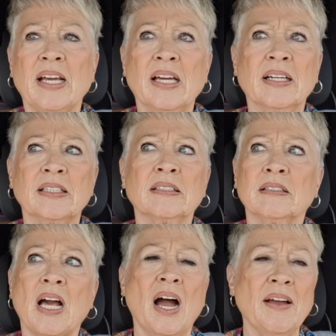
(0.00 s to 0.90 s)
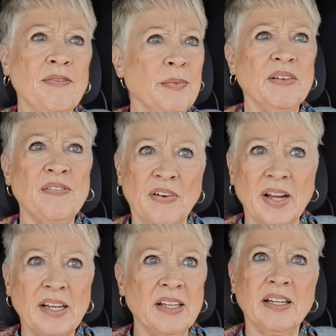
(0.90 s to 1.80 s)
And I've been
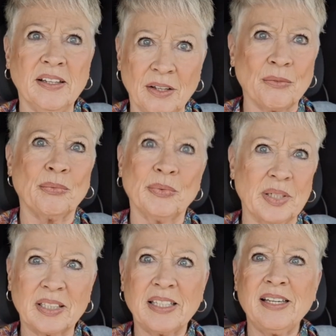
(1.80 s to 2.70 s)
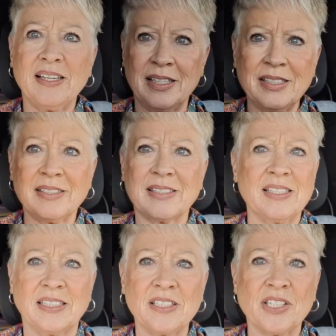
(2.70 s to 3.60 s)
finding it really
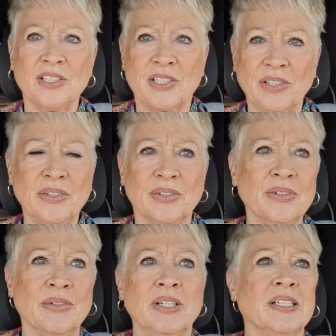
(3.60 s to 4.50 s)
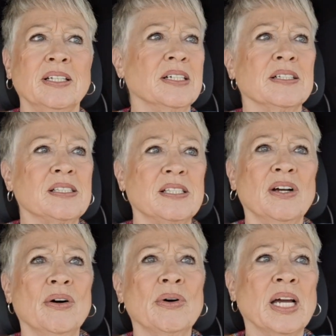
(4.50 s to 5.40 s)
easy to do.
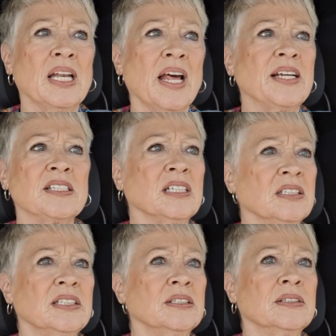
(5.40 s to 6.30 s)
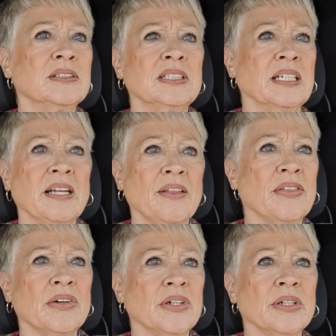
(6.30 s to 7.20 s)
So I'd like to lose
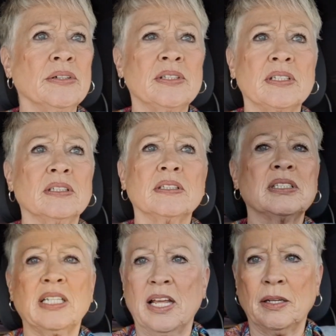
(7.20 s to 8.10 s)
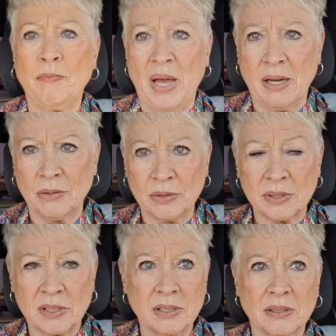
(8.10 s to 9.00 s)
another 10
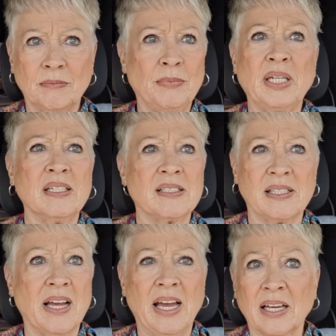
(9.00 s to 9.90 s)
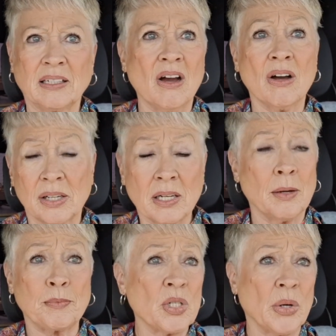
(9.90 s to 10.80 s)
pounds because I had gotten
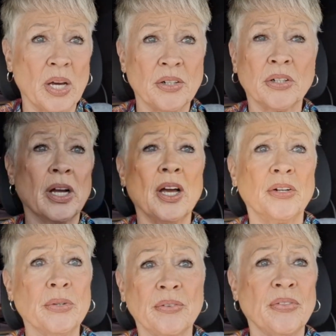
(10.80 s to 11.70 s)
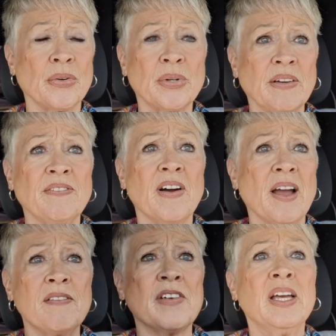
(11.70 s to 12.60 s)
up to 135.